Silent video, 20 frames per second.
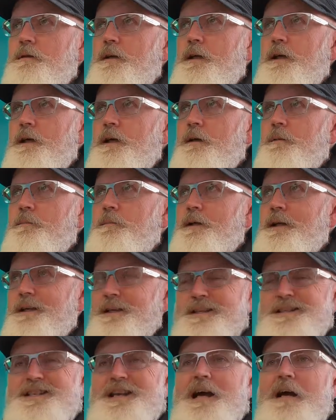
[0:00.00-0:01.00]
an
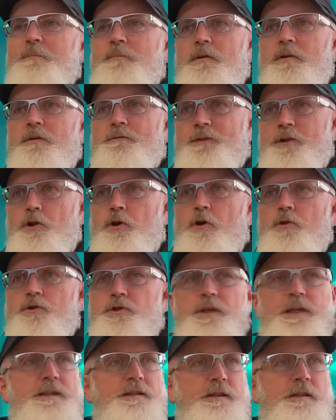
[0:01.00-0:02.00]
example of the
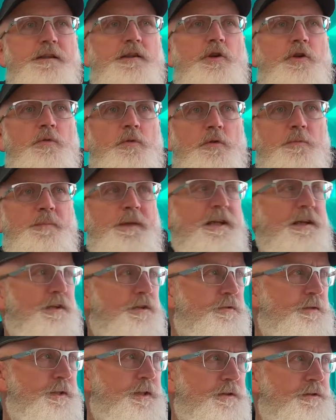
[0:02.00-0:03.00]
contract that you would be
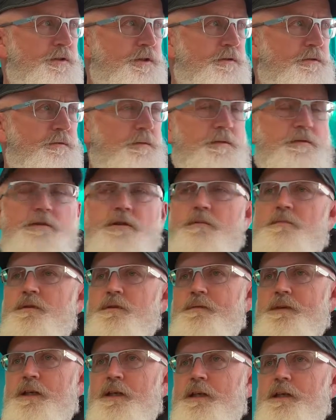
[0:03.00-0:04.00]
entering into in terms
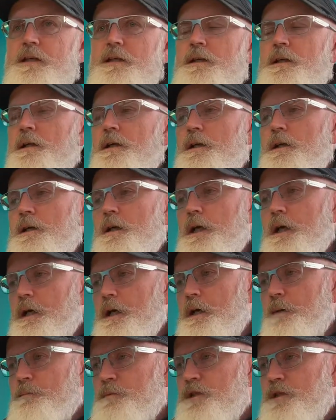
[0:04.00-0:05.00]
of any
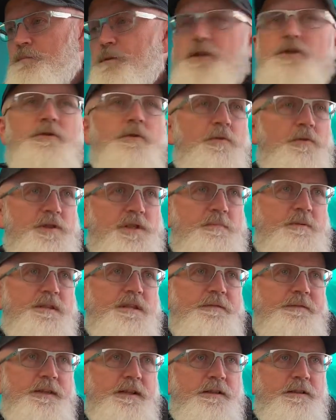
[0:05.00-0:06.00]
special or
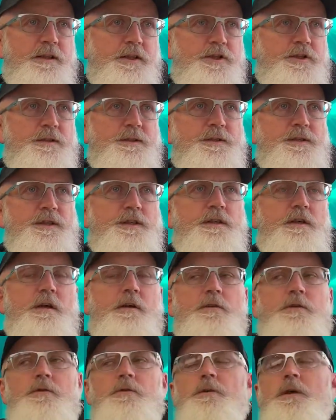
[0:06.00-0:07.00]
specific conditions.
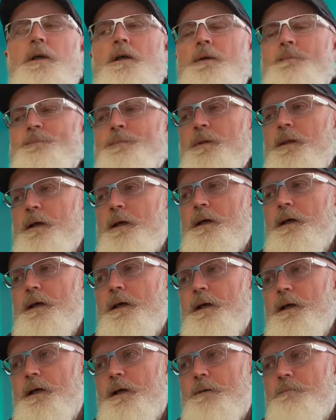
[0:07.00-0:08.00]
So
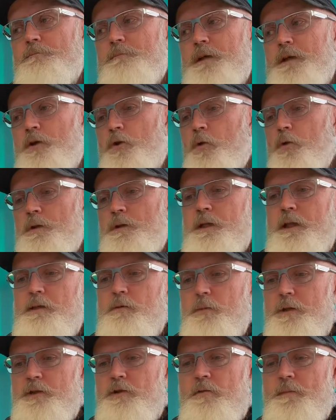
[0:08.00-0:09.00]
accordingly,
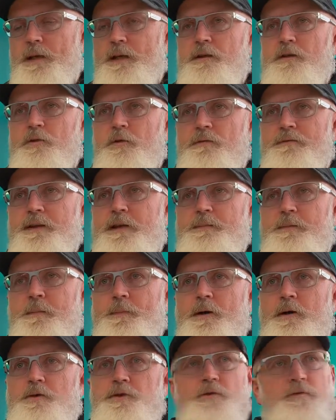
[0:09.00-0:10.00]
when you were making your fee
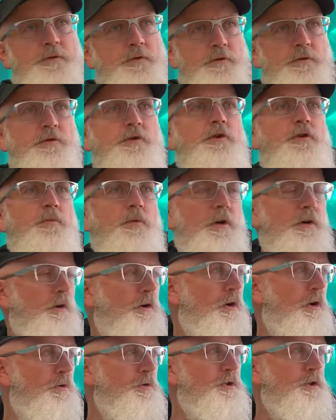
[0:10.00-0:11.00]
proposal, you knew what
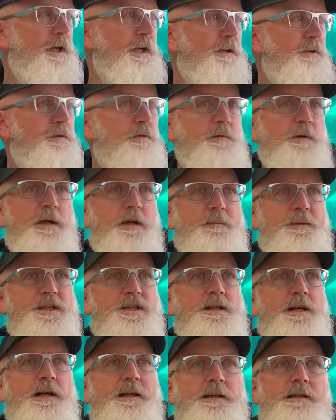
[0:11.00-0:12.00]
contract you were going to be
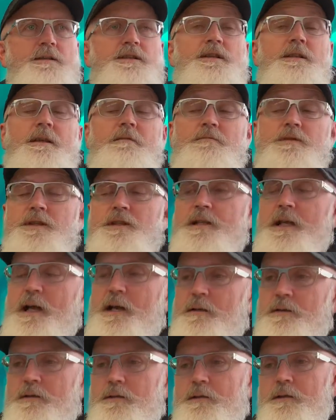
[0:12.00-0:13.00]
signing. So that was
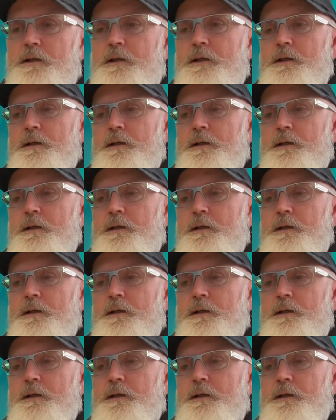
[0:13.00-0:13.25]
done,